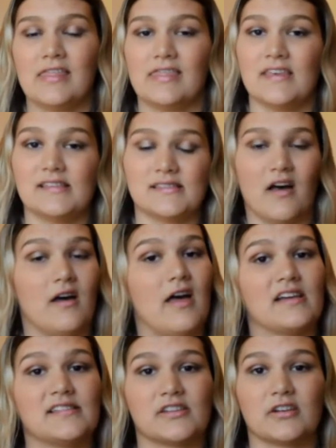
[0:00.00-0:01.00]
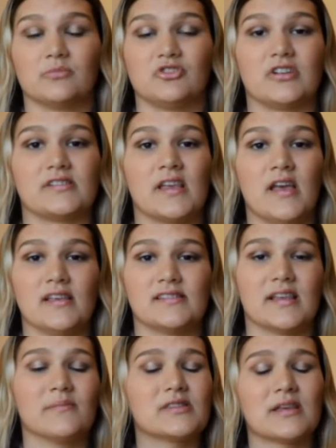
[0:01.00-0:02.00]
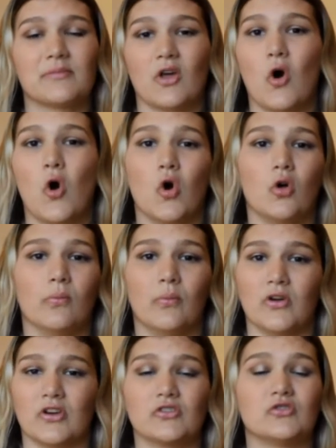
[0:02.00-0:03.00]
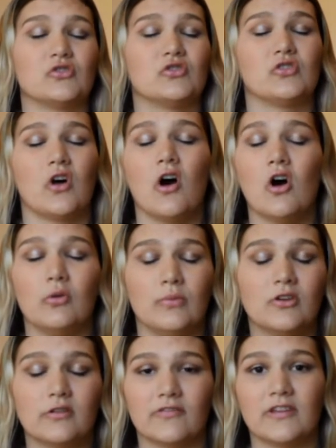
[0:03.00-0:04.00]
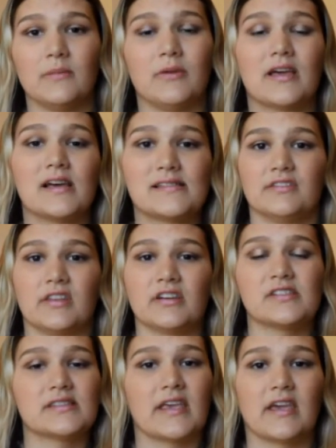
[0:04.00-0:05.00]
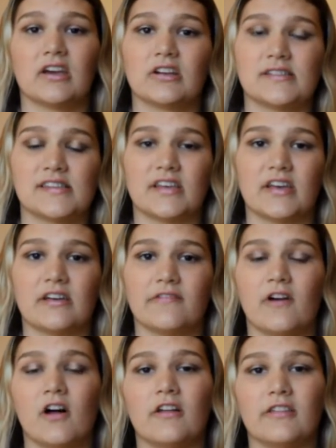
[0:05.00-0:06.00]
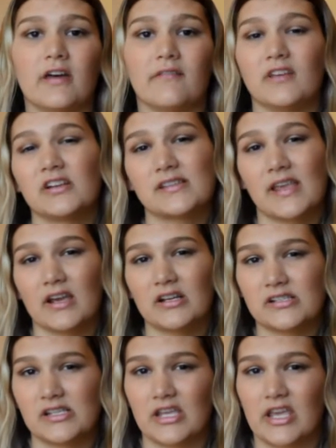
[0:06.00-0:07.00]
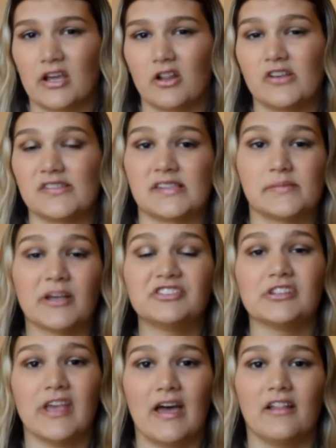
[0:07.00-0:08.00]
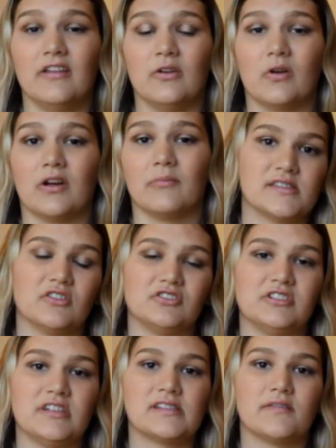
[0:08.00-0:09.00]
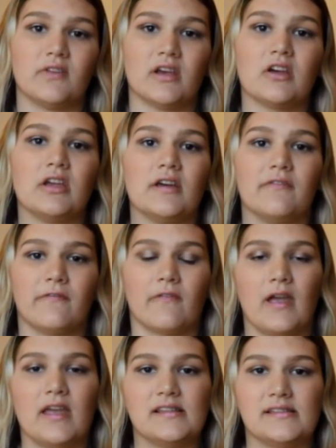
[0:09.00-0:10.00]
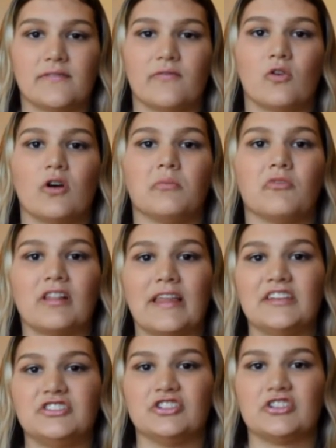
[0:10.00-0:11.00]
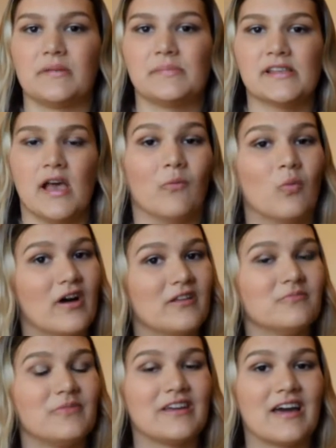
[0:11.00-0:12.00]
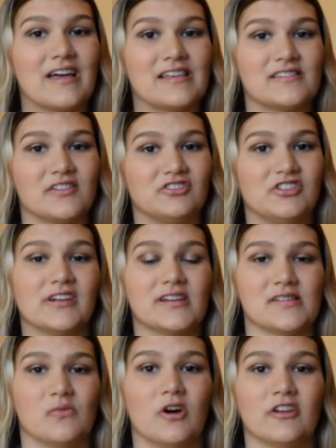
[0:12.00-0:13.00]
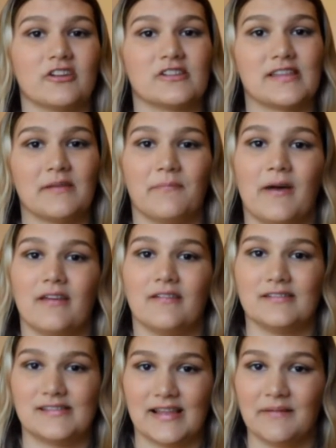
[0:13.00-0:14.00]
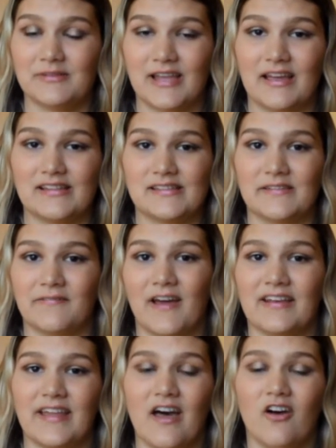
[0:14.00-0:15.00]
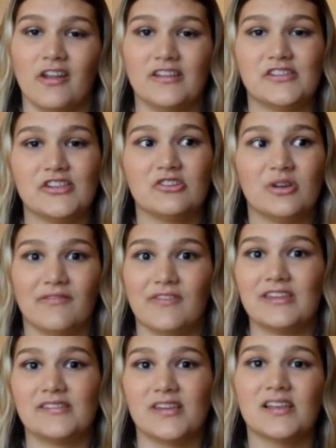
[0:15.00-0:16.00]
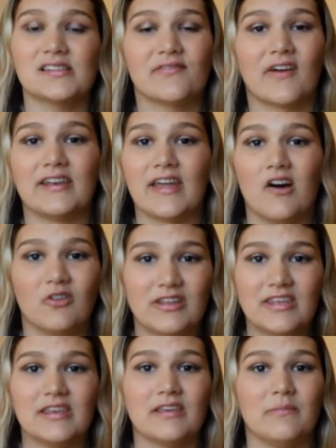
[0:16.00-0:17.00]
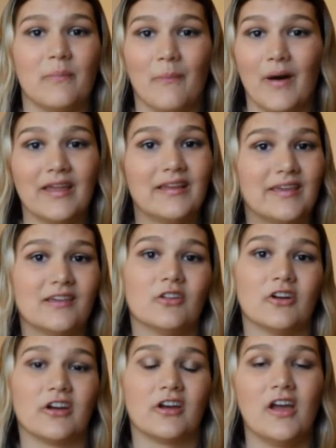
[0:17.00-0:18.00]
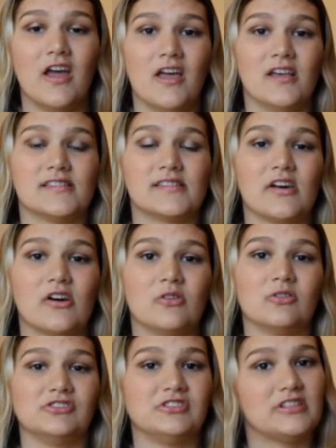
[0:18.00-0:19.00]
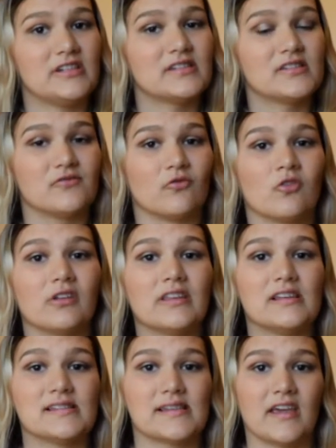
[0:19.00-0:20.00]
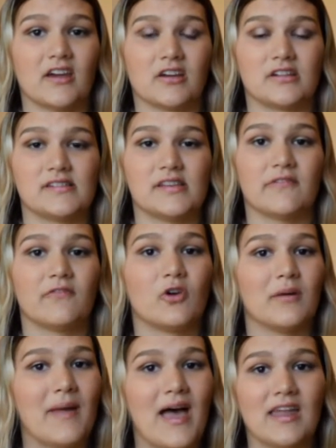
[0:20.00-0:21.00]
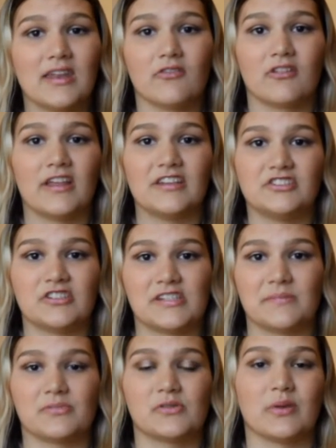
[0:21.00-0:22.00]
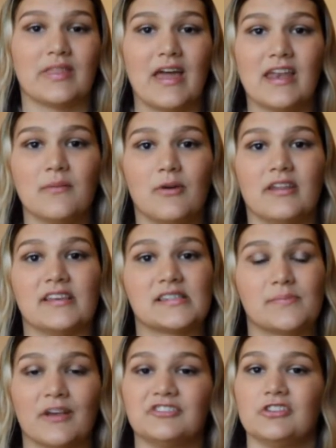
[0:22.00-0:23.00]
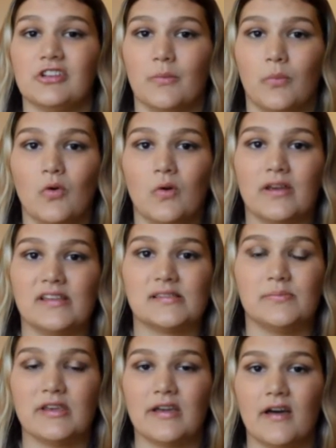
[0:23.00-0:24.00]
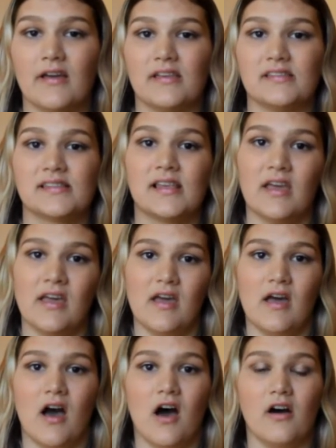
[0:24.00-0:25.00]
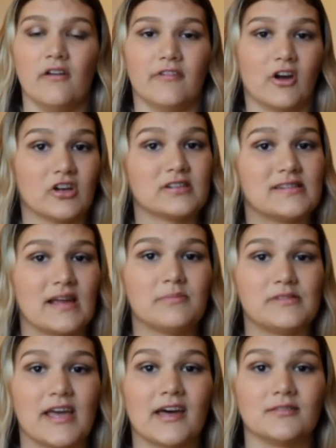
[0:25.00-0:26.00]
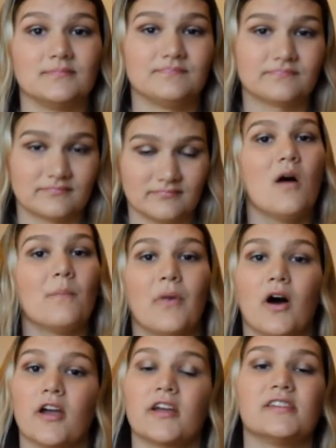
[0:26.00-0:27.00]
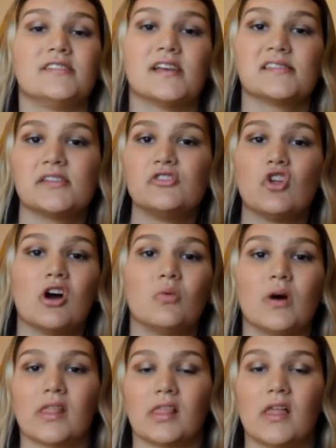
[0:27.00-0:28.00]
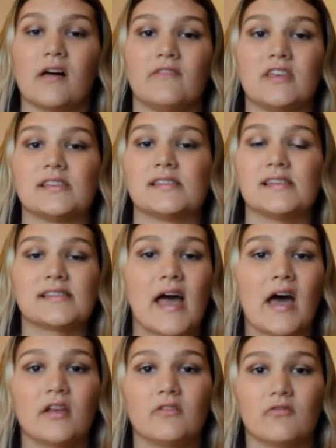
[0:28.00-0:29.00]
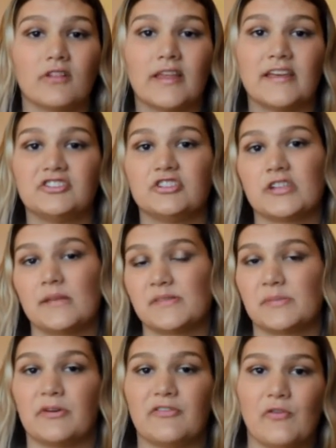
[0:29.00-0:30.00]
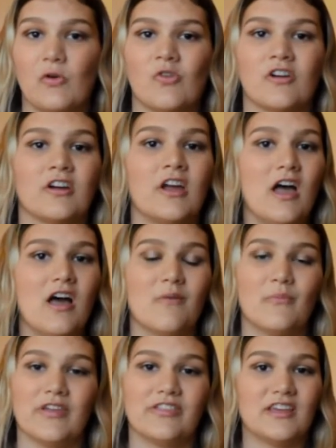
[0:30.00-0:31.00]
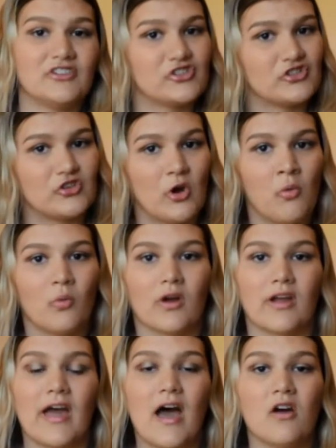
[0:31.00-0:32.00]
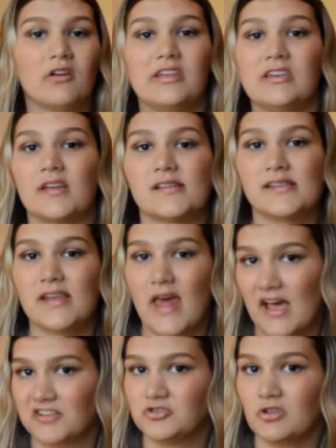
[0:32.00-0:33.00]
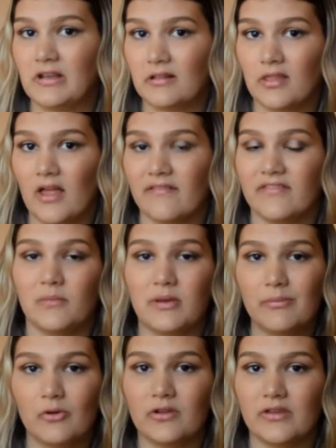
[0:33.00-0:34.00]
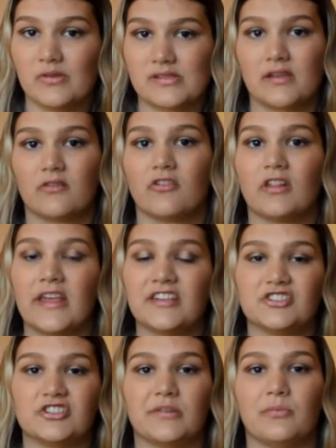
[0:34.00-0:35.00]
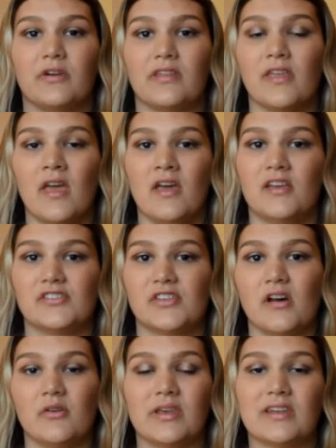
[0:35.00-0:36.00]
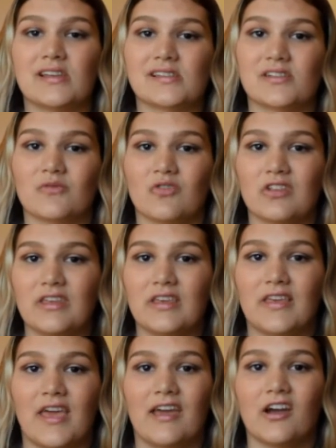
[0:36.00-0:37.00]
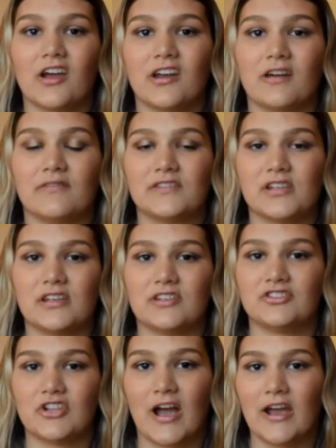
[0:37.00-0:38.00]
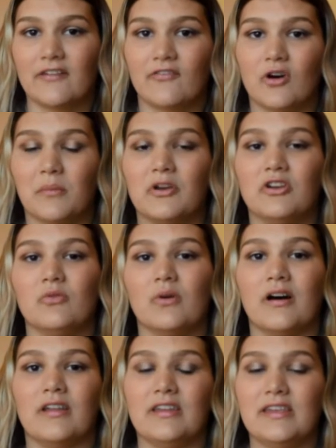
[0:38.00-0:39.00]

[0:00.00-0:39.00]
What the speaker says: This excerpt just sums up the whole book so beautifully because they're scared to fall in love. They're scared to get close, especially Eleanor. So she's very afraid to form relationships. And one, because she doesn't want her stepdad to find out, and two, if he does find out, he might kill her. So she's really scared to form any relationships with anybody, especially boys, because of her stepdad. Park doesn't know what love is. He's had relationships before, but they just don't work out. He doesn't actually love the people he was in a relationship with. So he doesn't really care enough to try to form a new one.